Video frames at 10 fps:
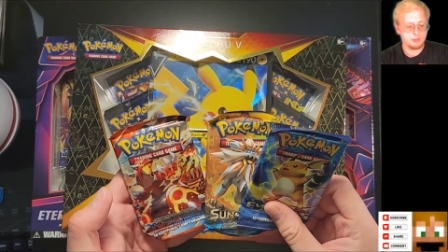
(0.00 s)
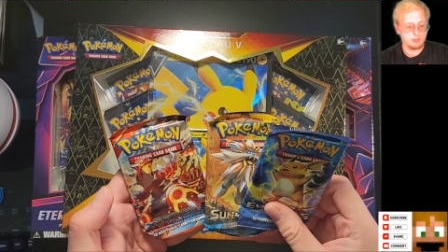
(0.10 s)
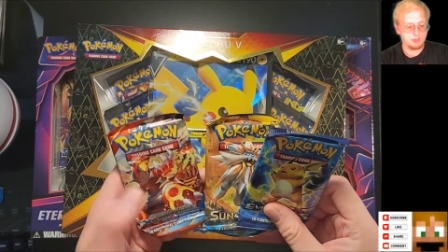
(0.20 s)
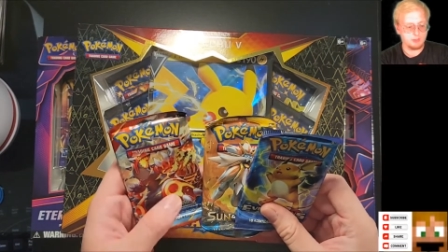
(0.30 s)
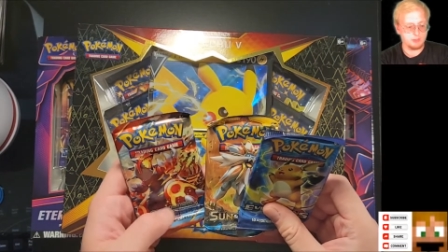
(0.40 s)

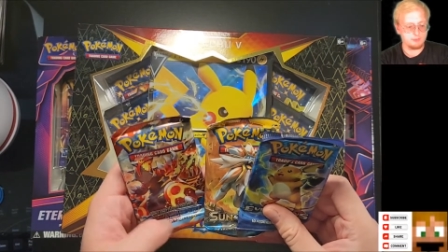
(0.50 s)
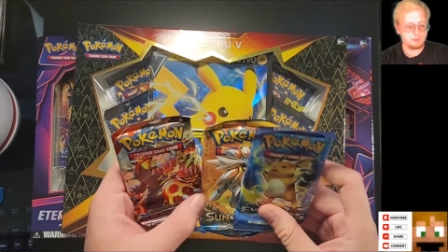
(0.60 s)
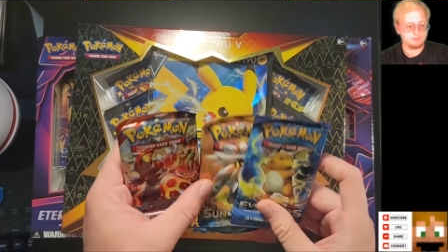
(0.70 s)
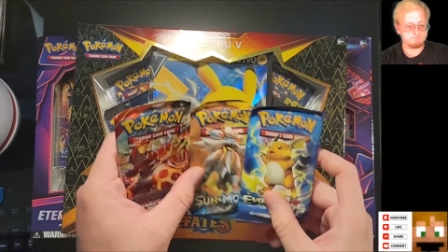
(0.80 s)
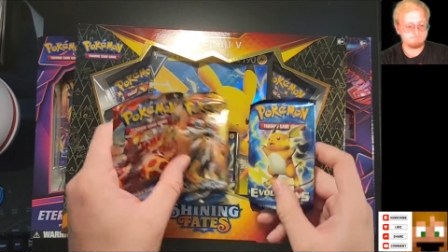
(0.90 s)
Um,
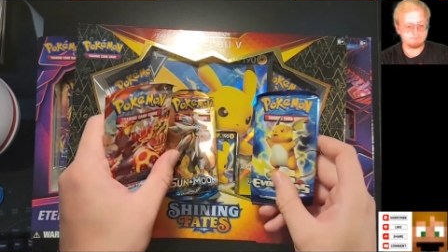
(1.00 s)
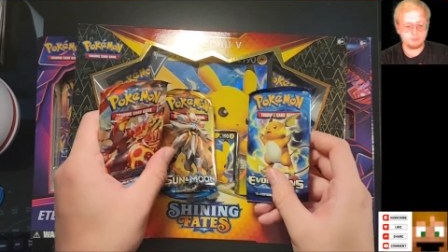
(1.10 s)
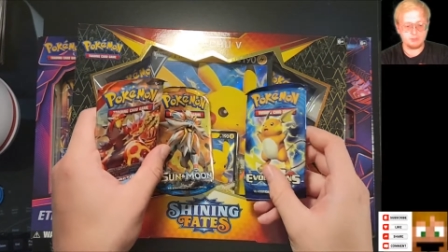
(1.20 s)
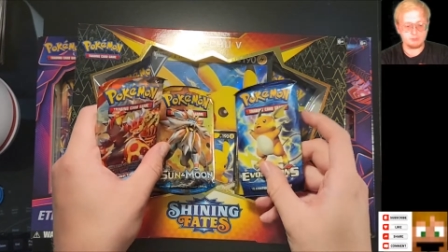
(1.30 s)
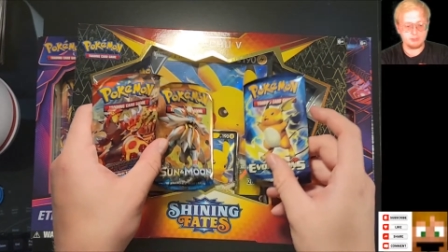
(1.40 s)

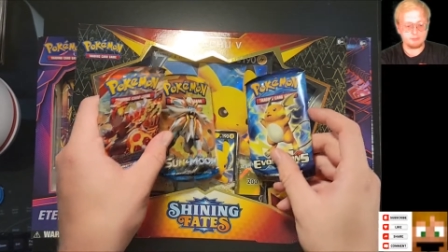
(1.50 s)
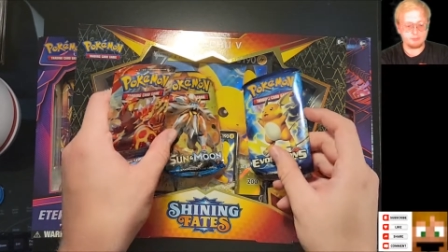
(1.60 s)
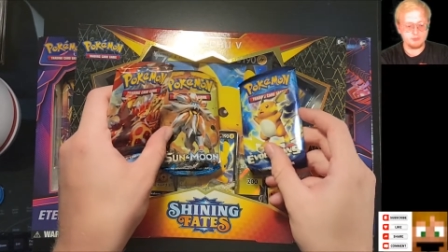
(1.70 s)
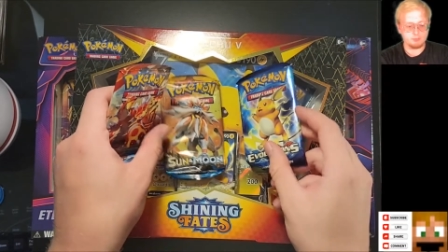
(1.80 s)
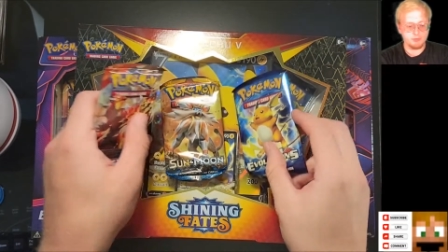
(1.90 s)

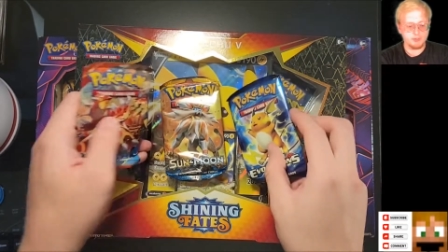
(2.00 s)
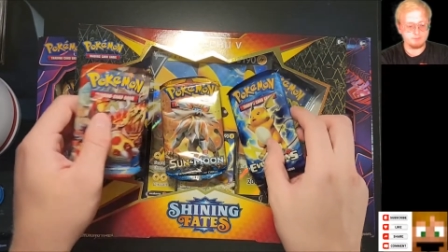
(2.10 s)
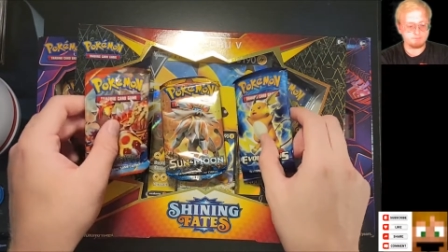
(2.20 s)
let's jump right in.